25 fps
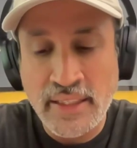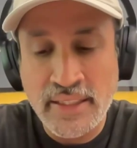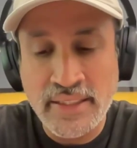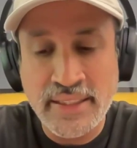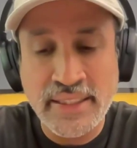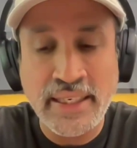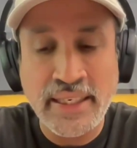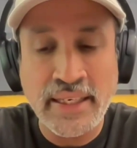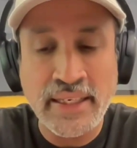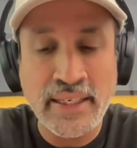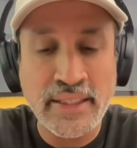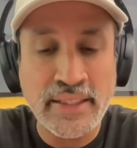
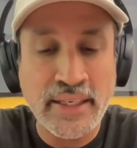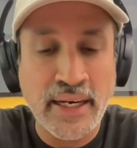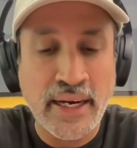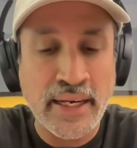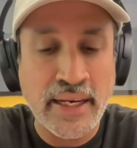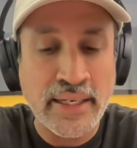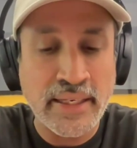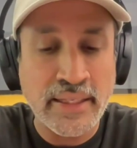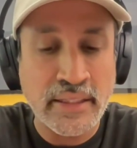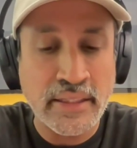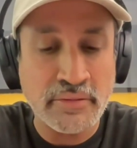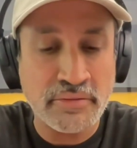it's really
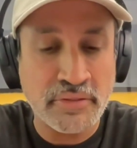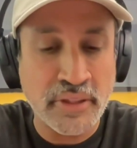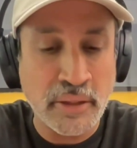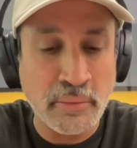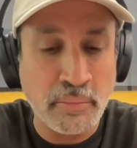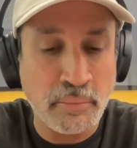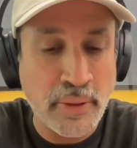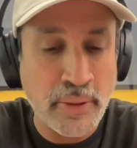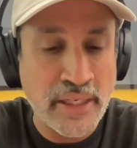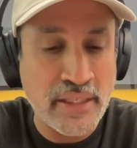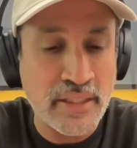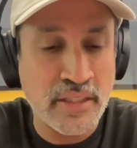tying
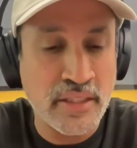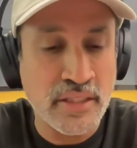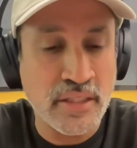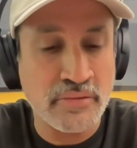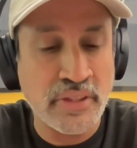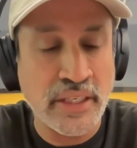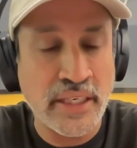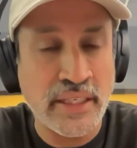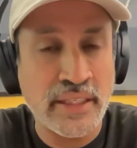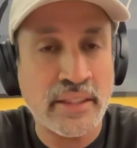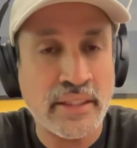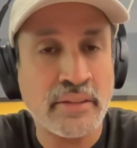different pieces
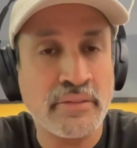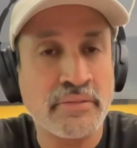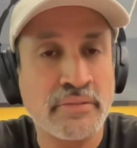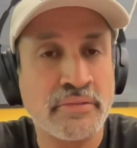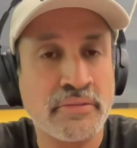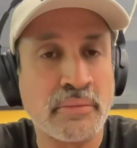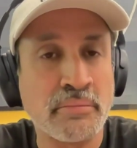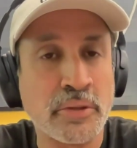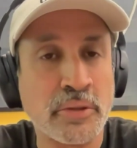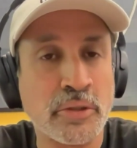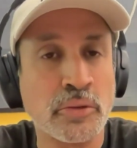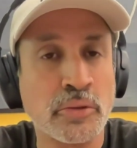of data
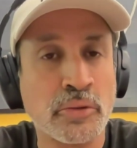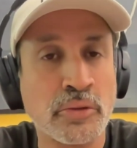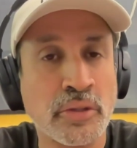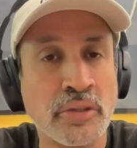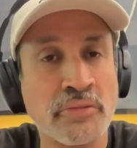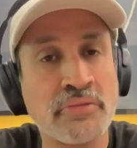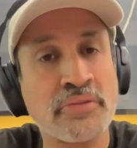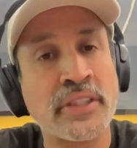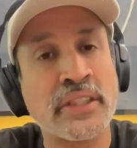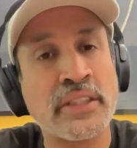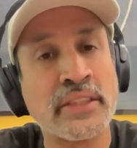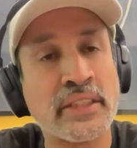from two
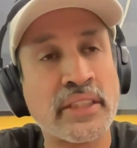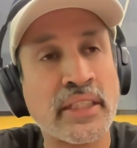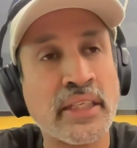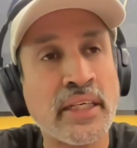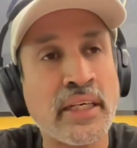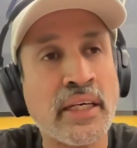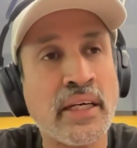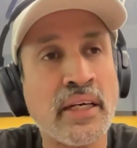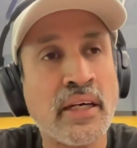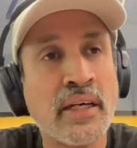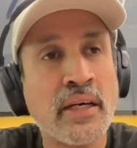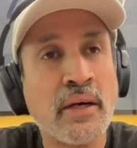different
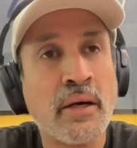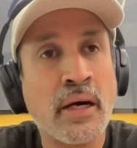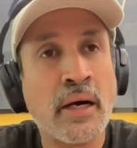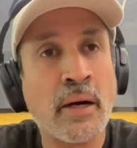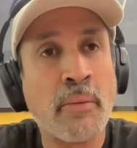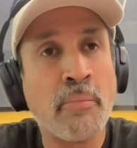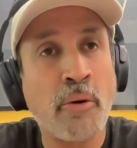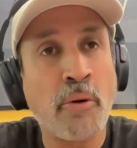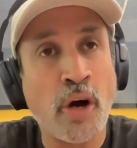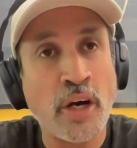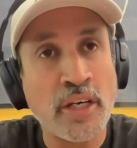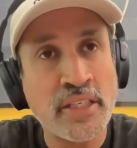
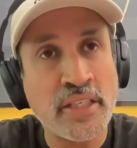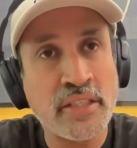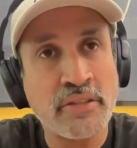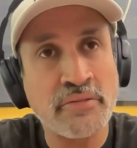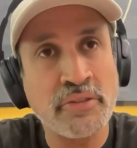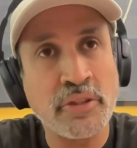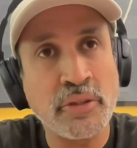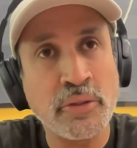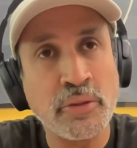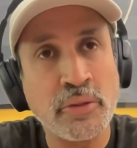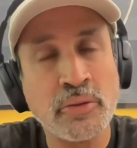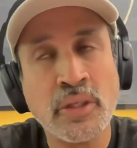points
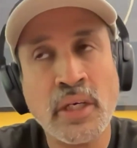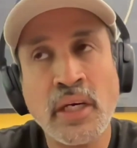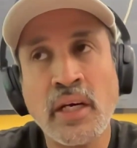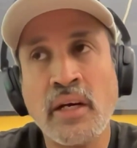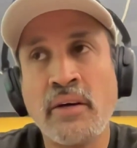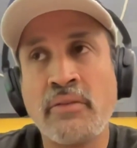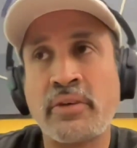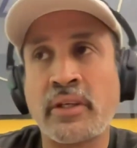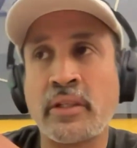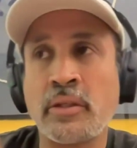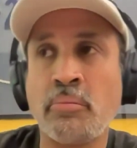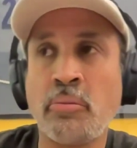of view.
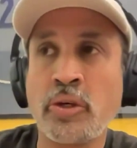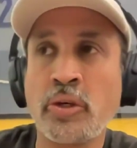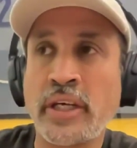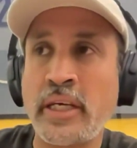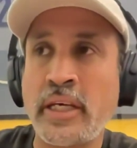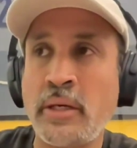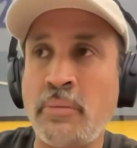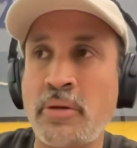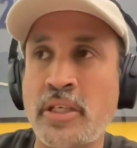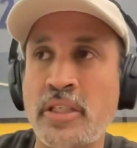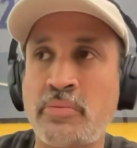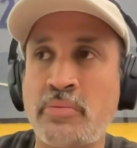From the
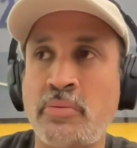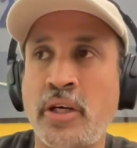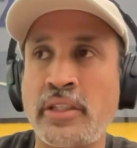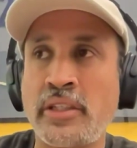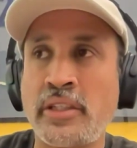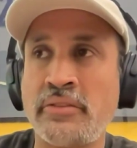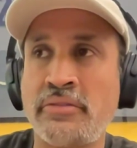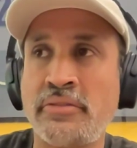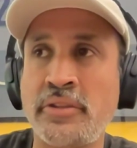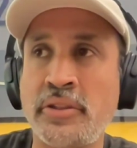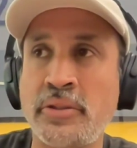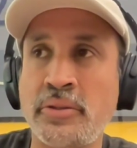bookkeeper's
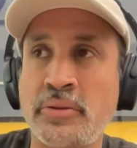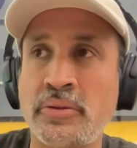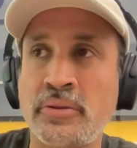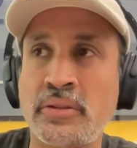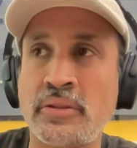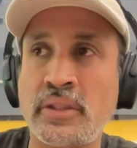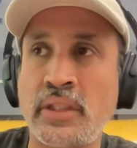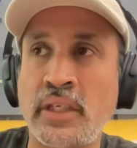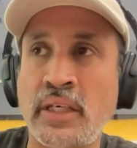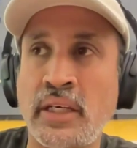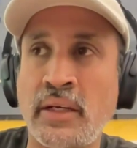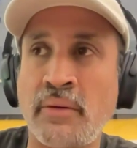point of
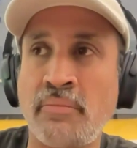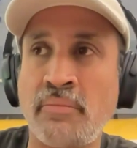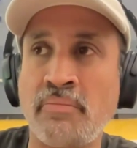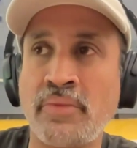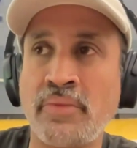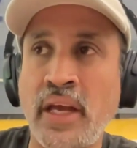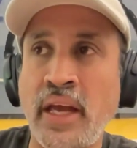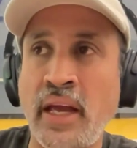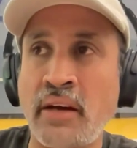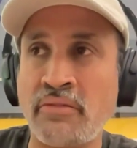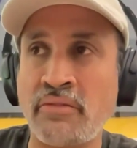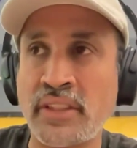view,
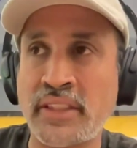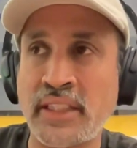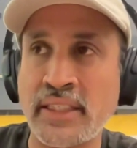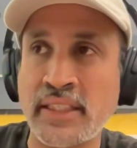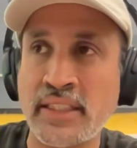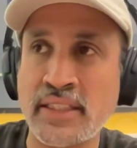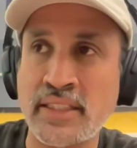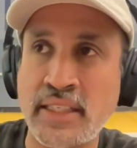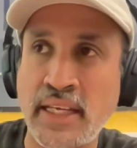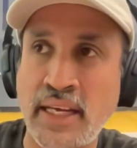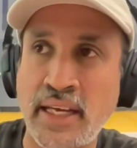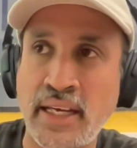
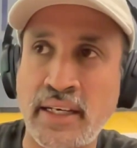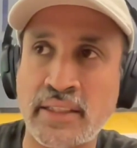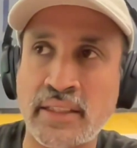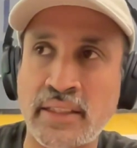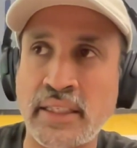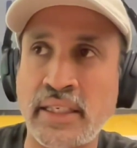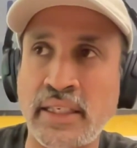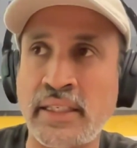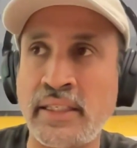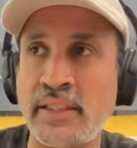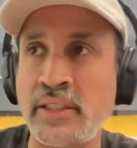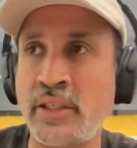everything is
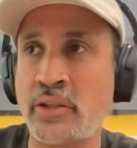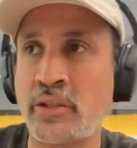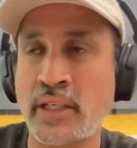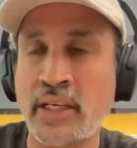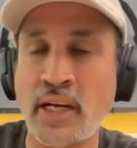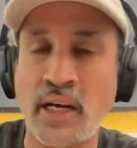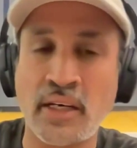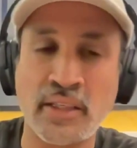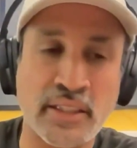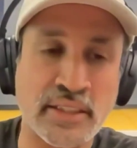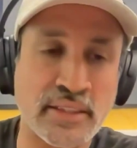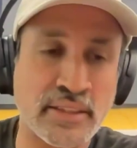there in
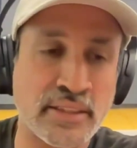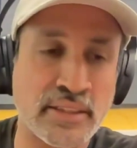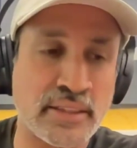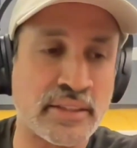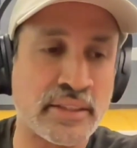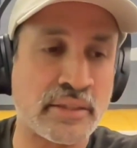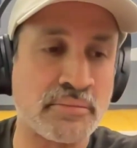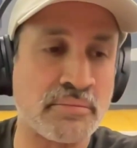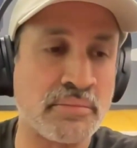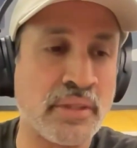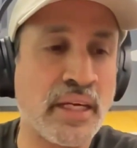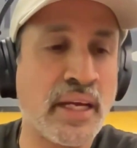your accounting
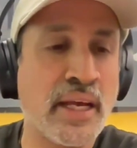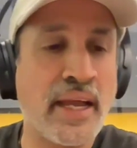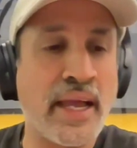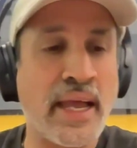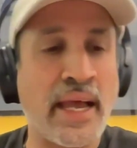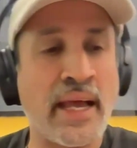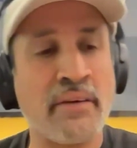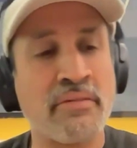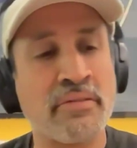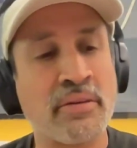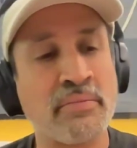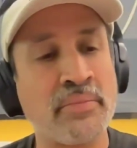system,
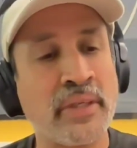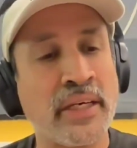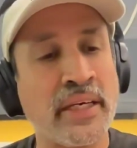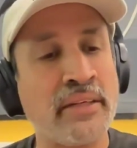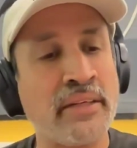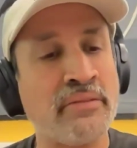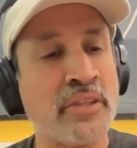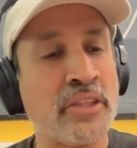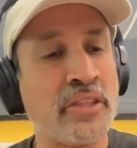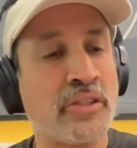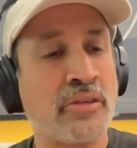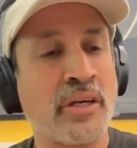and from the
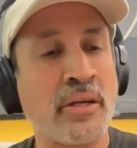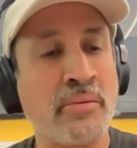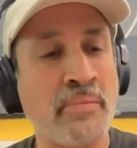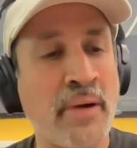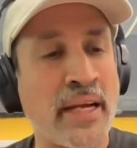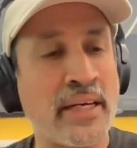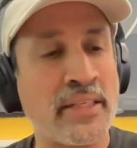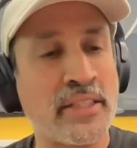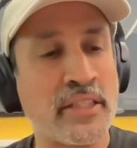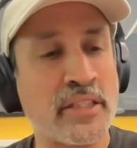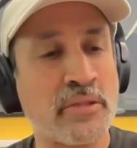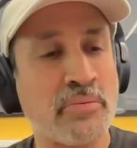inventory
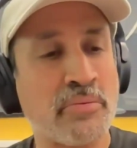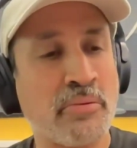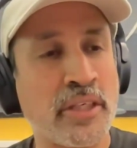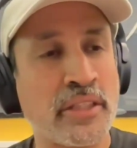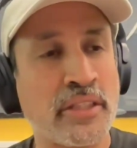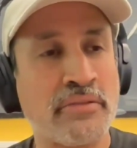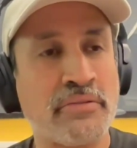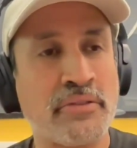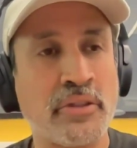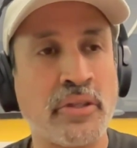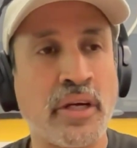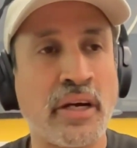manager's
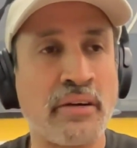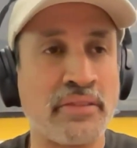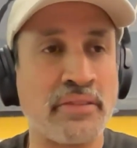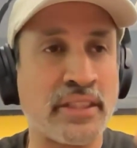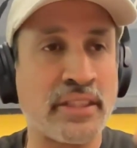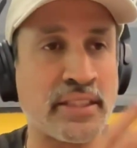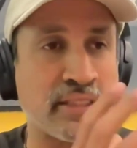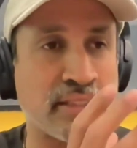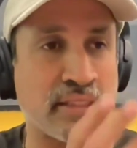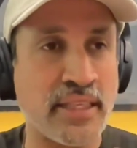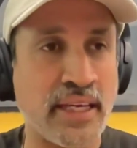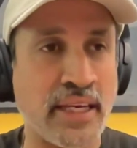point of view,
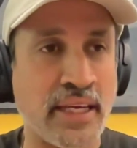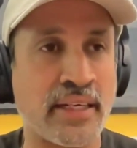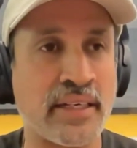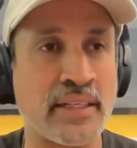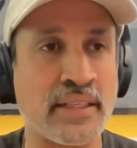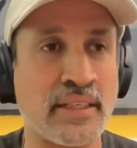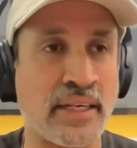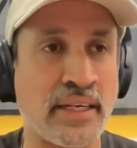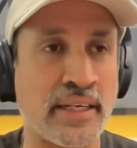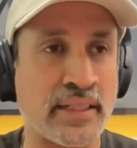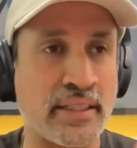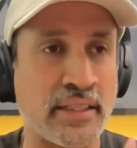everything is
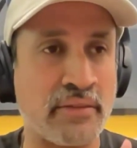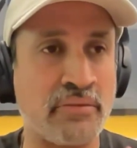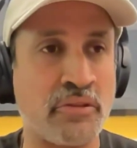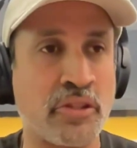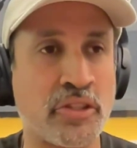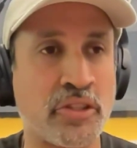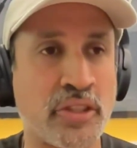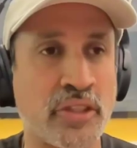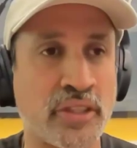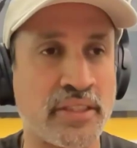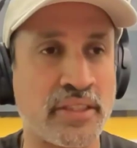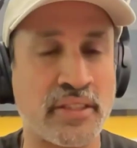there in like an
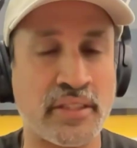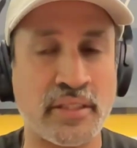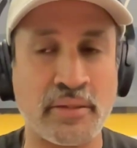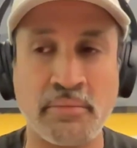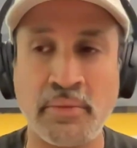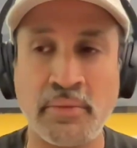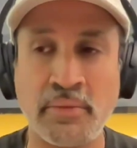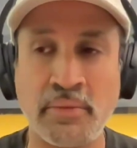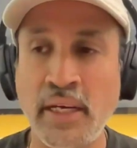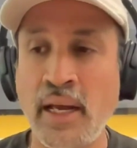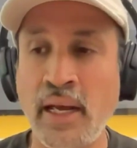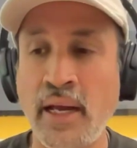inventory
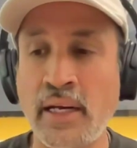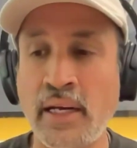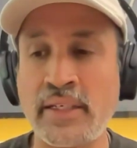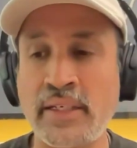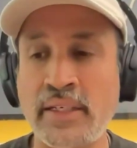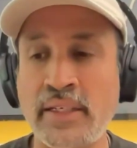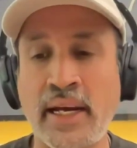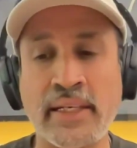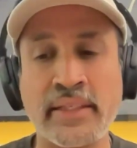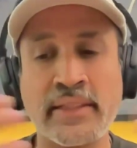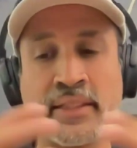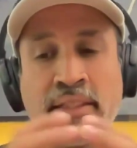system.
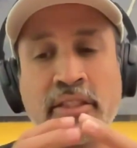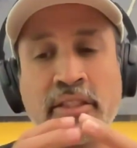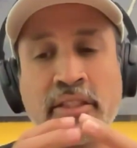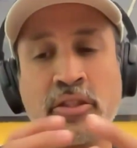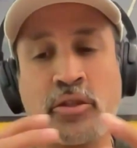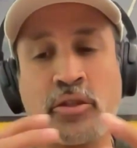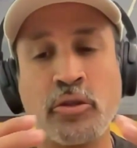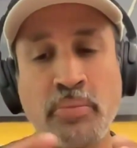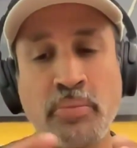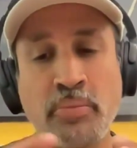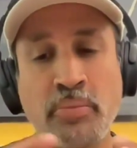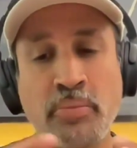Tying these
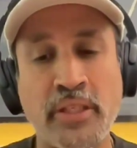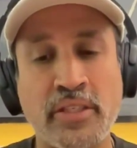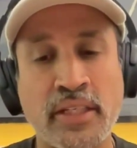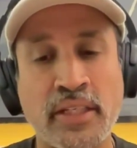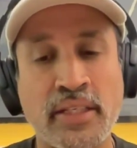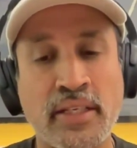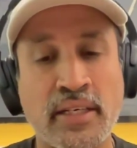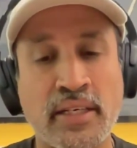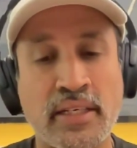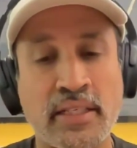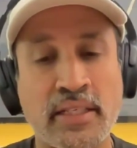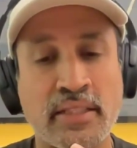two pieces
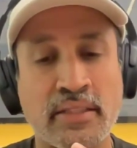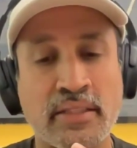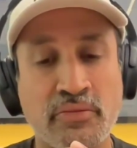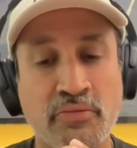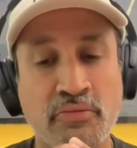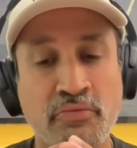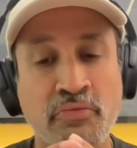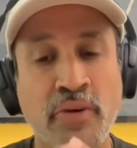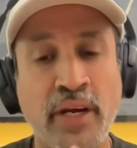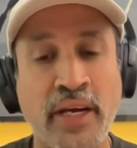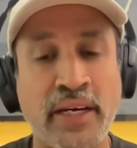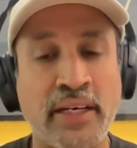together is
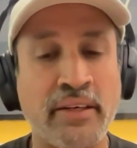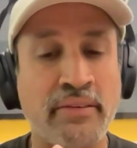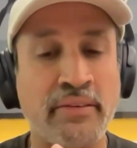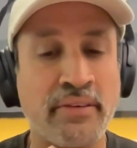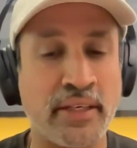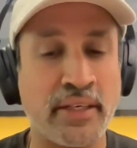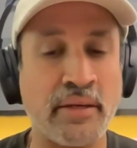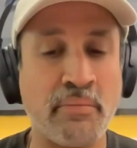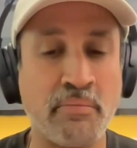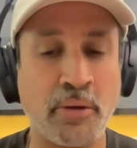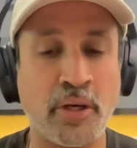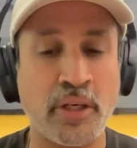very,
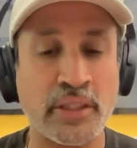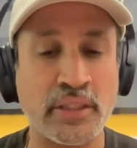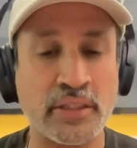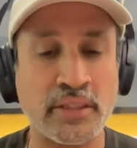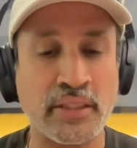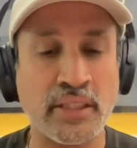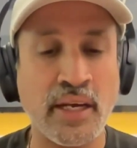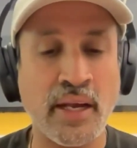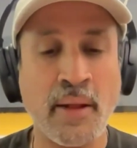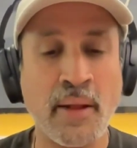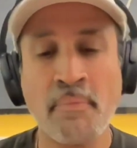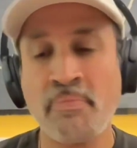very
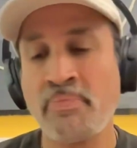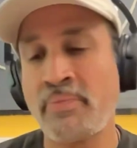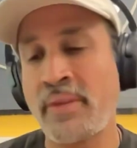important.